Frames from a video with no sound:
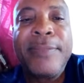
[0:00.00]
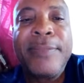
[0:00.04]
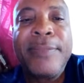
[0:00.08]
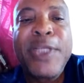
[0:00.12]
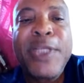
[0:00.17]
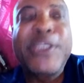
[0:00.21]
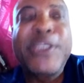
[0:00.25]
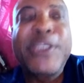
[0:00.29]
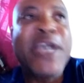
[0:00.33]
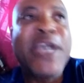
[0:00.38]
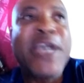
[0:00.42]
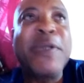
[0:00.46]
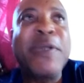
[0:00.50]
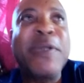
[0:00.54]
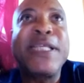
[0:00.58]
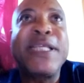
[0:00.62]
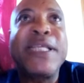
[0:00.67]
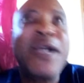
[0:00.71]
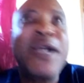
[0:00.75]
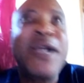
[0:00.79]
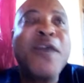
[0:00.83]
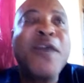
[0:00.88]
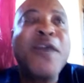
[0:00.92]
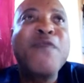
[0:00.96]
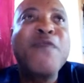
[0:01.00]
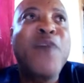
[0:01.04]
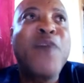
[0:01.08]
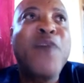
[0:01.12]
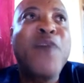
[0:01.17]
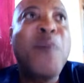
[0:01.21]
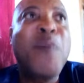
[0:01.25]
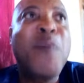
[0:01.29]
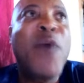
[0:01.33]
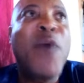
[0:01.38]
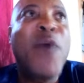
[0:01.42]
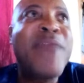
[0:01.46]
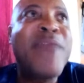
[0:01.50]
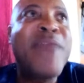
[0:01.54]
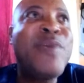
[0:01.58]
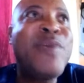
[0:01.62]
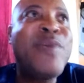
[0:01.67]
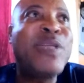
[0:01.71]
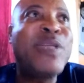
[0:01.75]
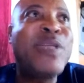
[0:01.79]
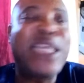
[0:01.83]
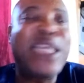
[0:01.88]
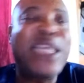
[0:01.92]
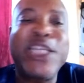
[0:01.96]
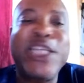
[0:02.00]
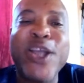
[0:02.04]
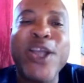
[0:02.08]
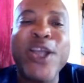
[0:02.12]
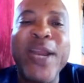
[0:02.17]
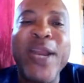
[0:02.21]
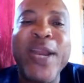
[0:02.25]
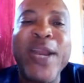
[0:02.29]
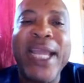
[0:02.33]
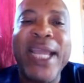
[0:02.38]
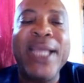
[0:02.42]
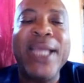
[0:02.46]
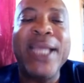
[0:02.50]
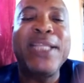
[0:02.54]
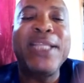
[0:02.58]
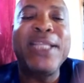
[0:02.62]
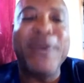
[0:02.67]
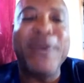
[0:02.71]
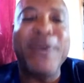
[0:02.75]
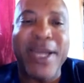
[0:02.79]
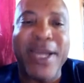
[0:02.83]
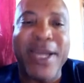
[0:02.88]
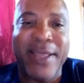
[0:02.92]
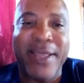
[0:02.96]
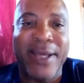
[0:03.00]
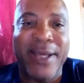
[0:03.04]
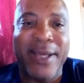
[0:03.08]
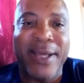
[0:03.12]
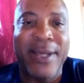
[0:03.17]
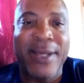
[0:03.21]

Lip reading: So it was from one music journey to another.